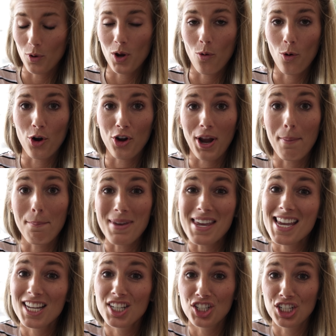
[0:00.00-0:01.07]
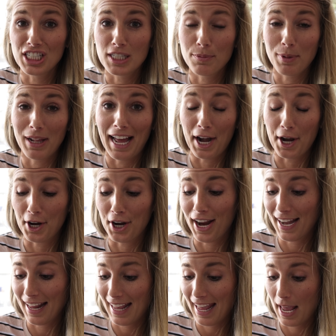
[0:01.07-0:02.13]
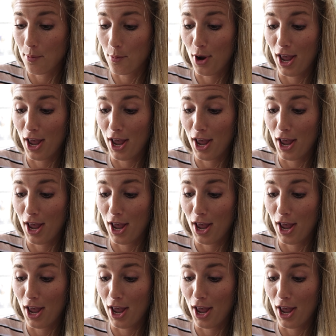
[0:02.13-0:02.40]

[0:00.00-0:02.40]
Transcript: we ordered a meat and cheese platter, and it came